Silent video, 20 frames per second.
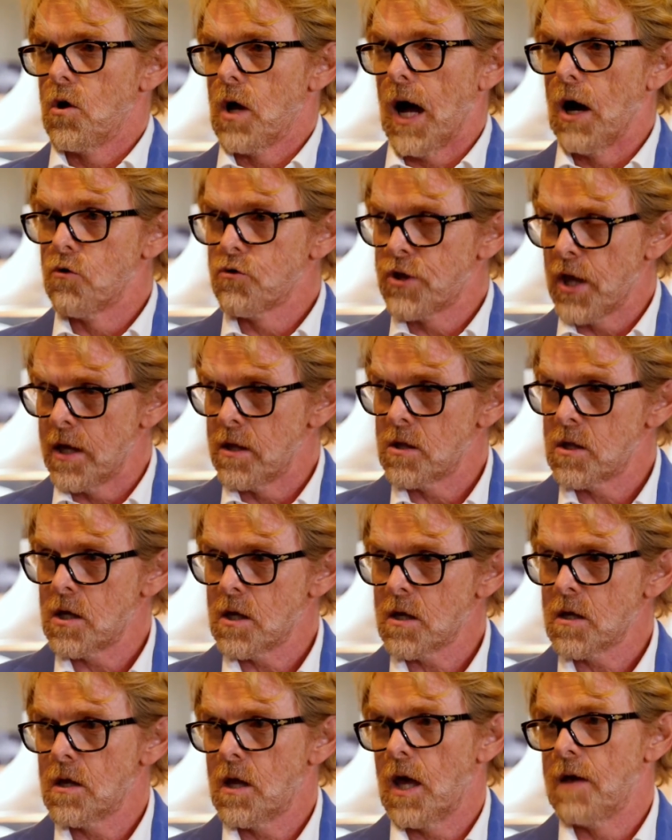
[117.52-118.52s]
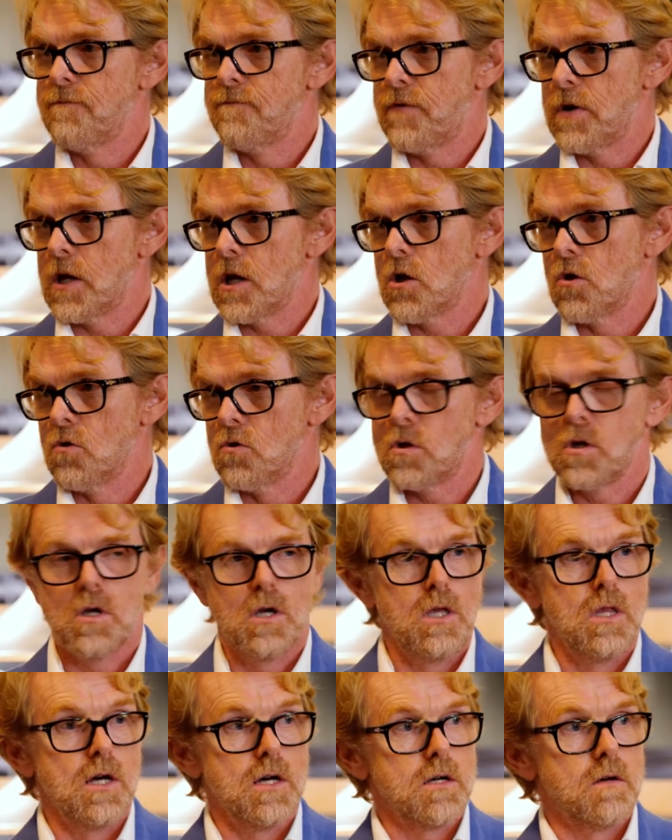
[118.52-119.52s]
authentic and very good
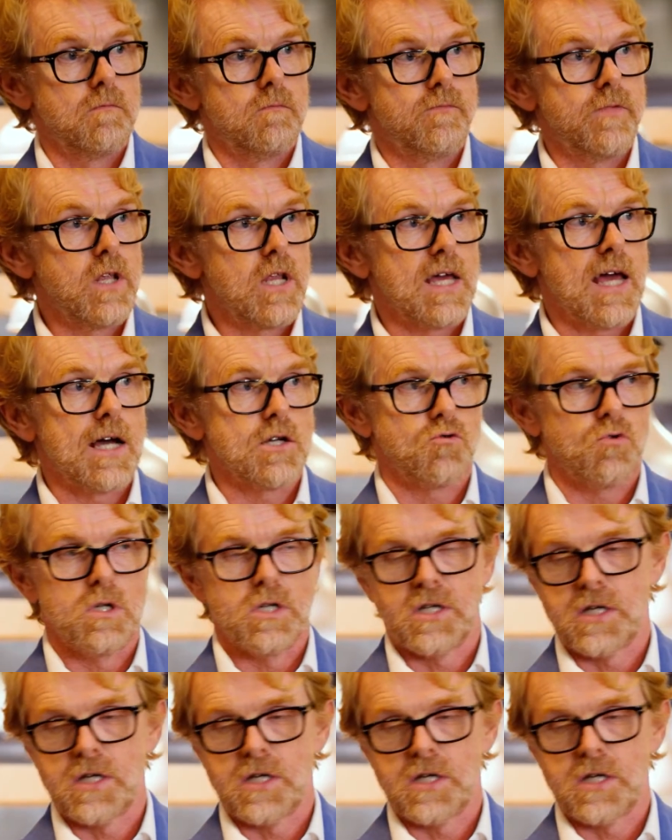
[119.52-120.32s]
in a very casual